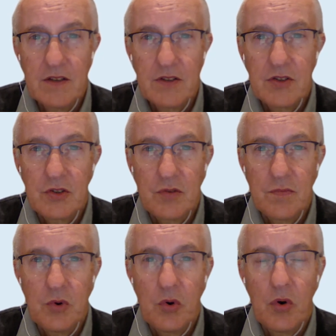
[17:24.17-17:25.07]
to
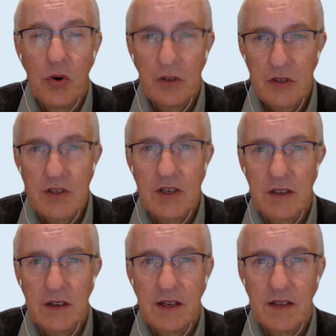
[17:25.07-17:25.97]
more oilseed
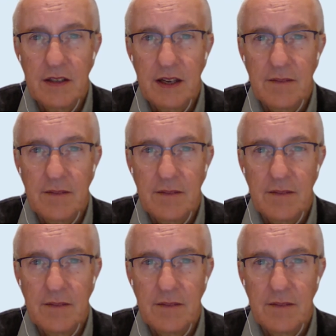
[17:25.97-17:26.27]
and